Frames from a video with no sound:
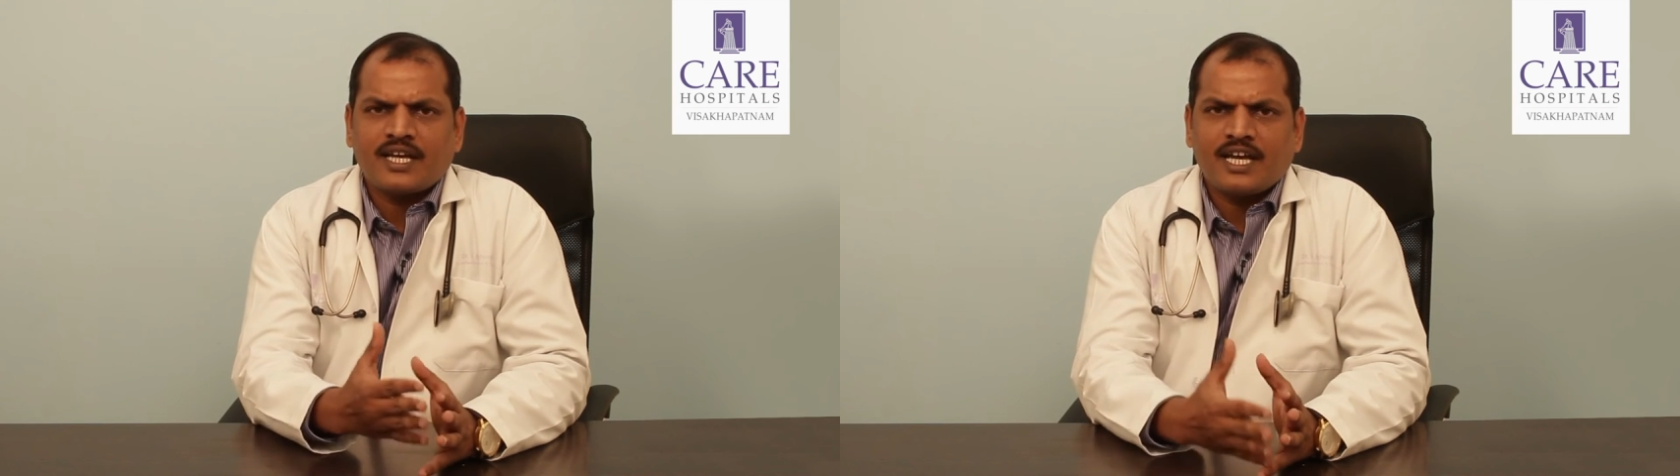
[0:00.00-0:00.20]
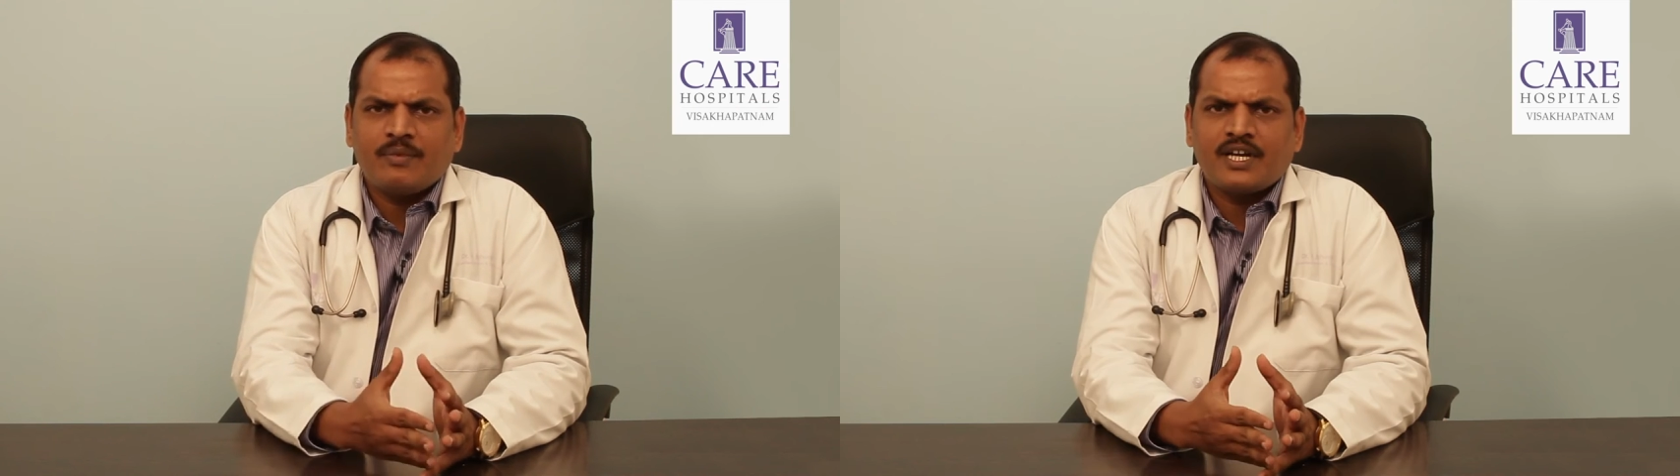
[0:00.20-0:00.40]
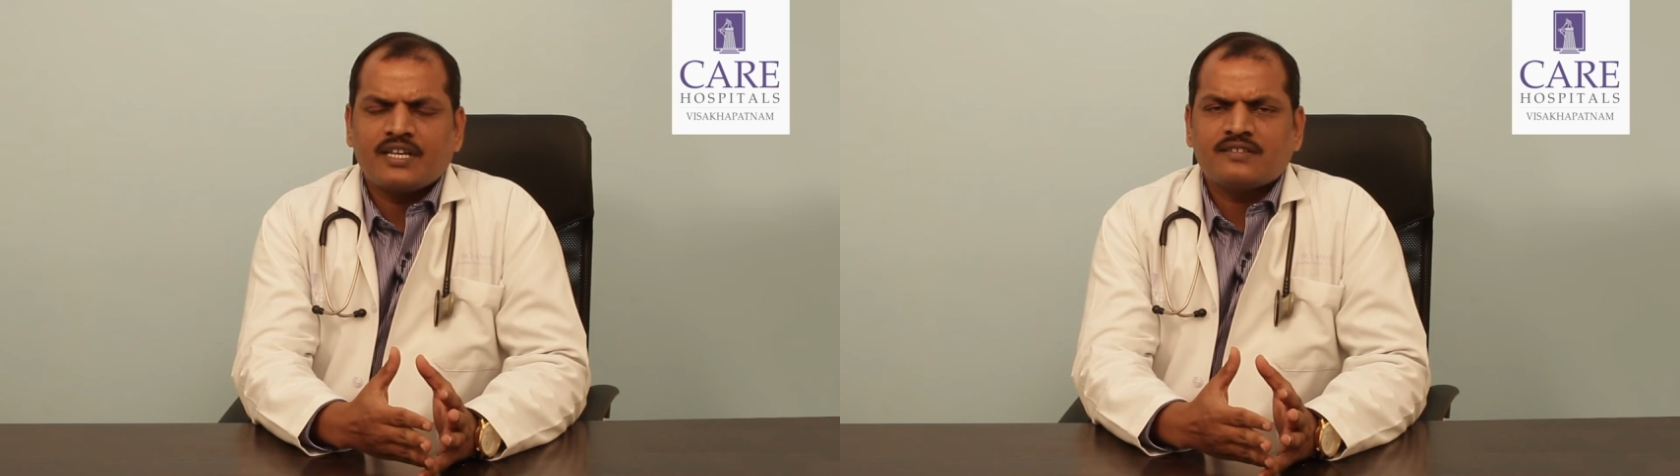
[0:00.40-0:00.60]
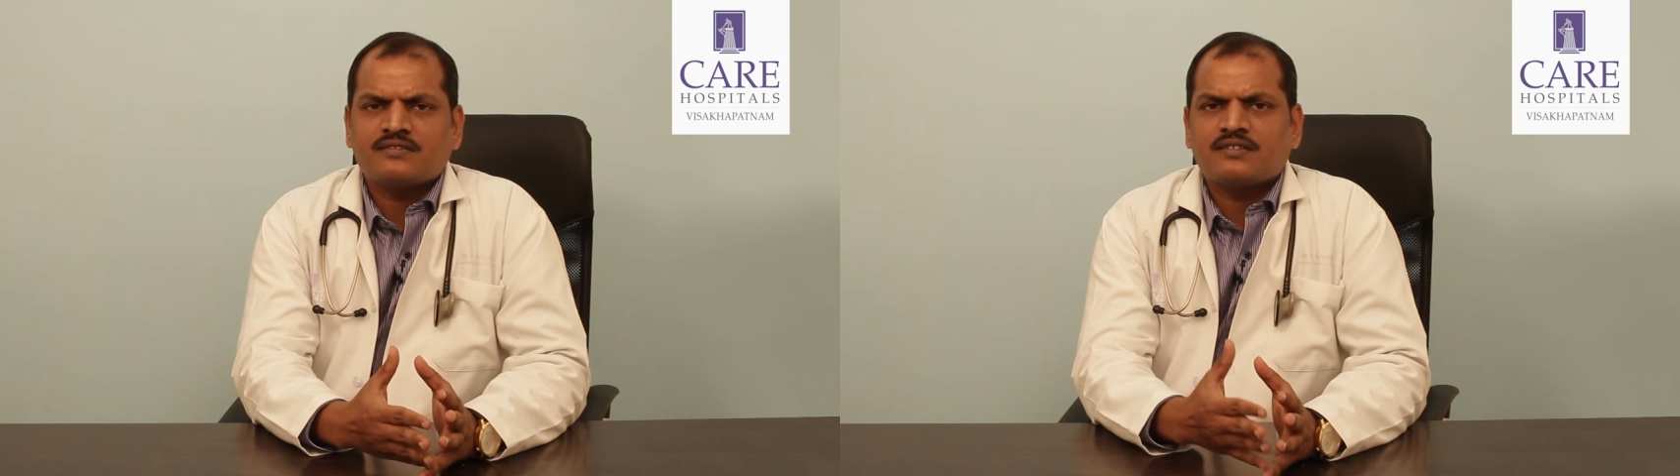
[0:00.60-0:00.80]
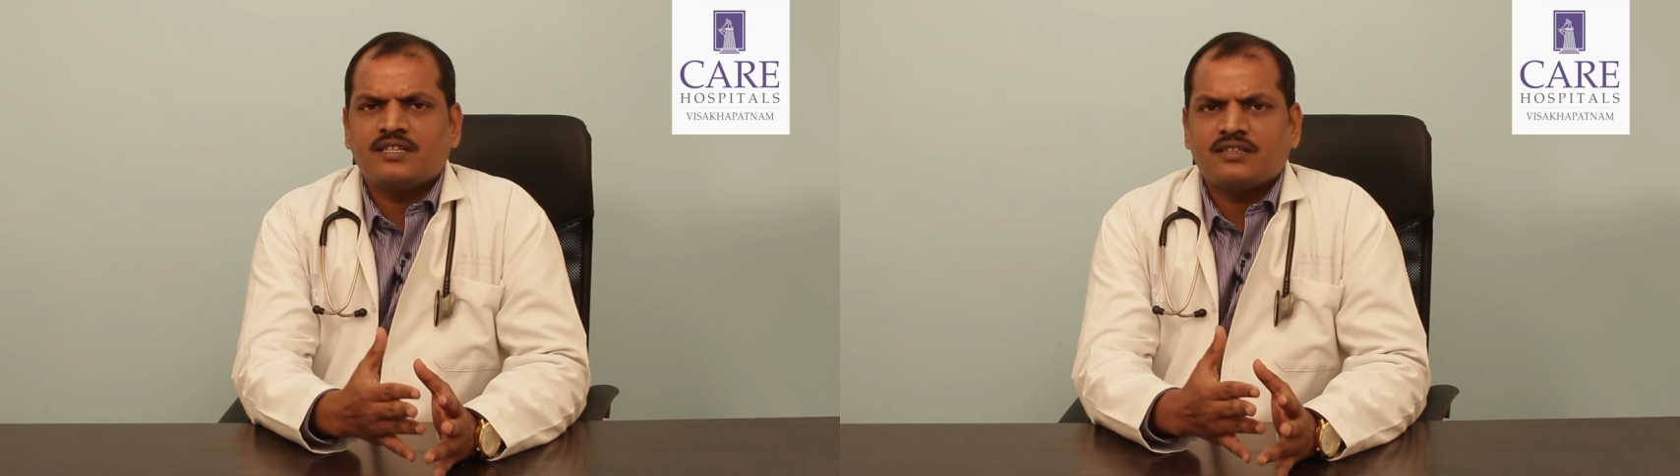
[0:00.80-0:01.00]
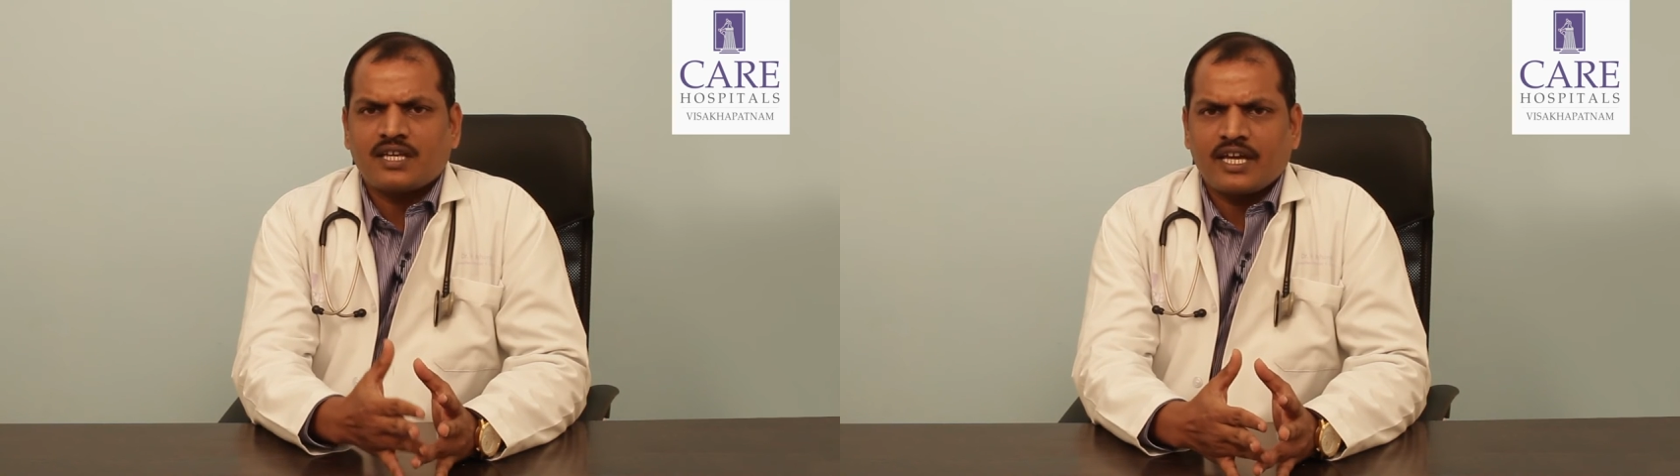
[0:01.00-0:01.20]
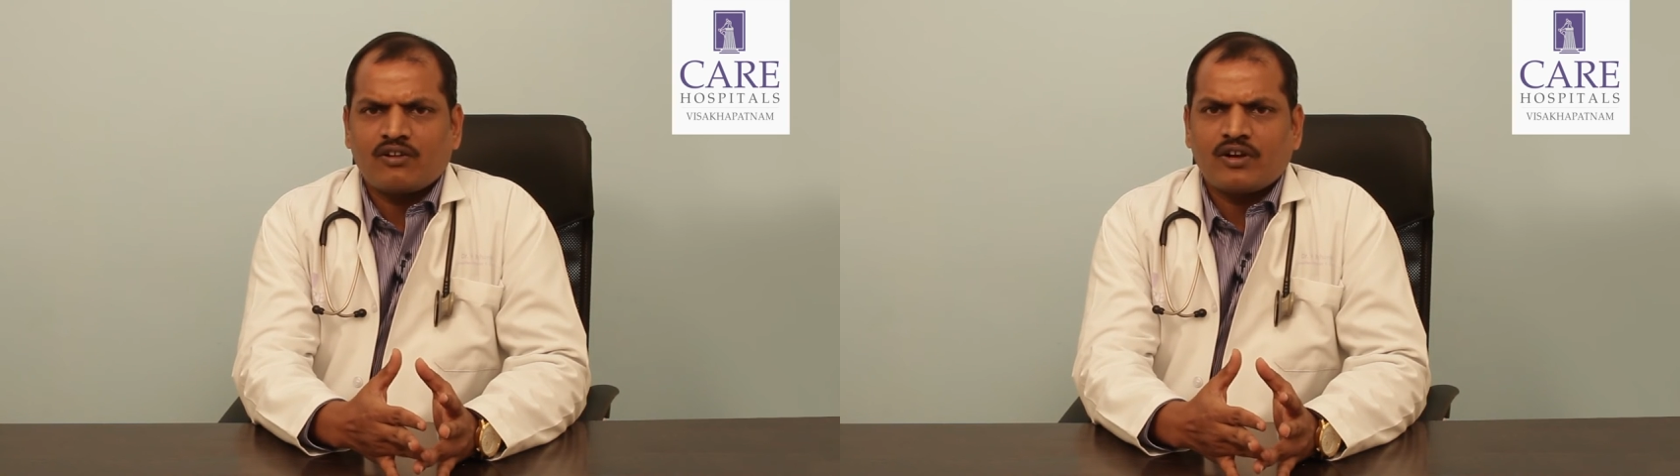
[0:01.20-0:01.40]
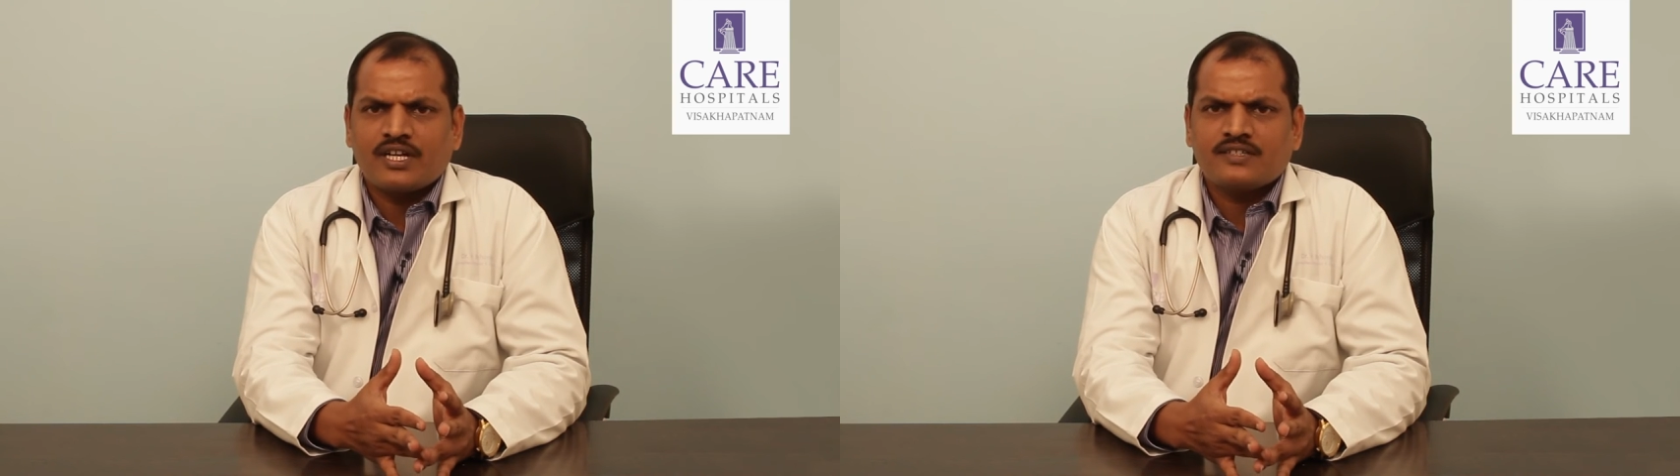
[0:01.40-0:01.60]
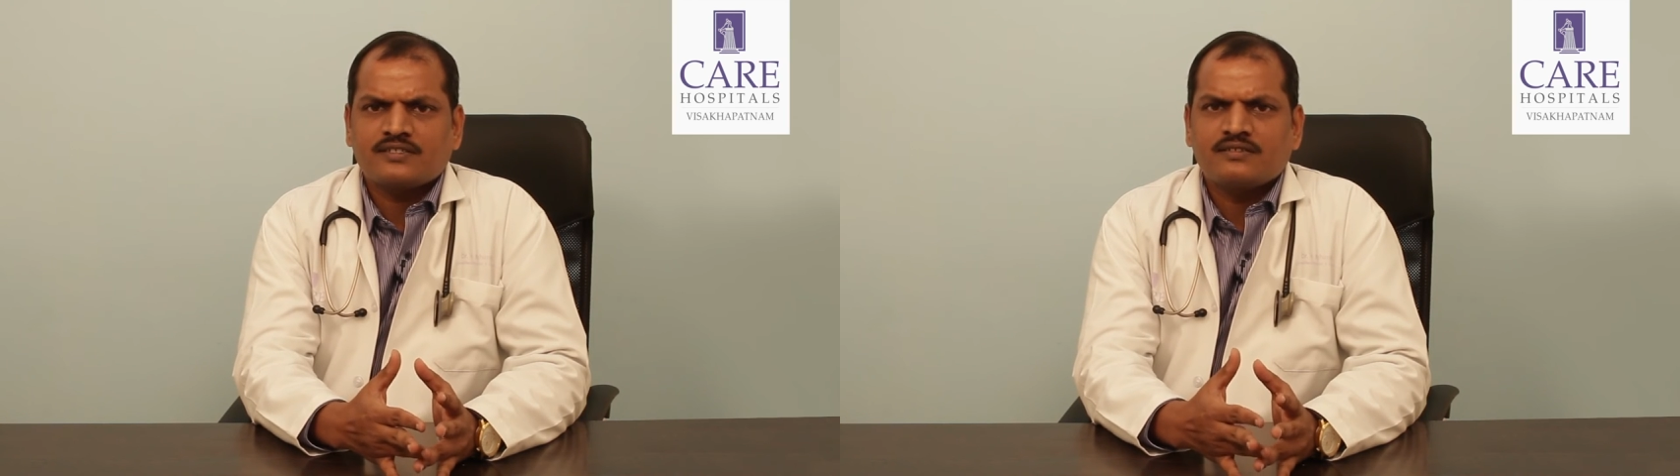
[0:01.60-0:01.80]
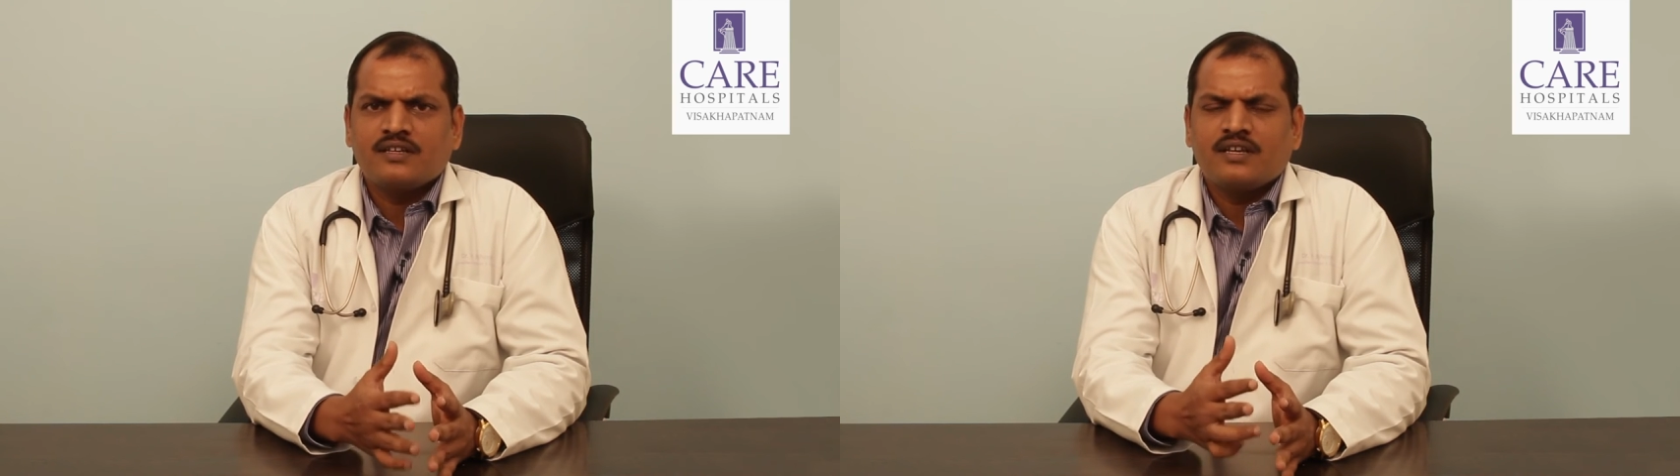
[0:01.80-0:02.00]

diabetes, in thyroids,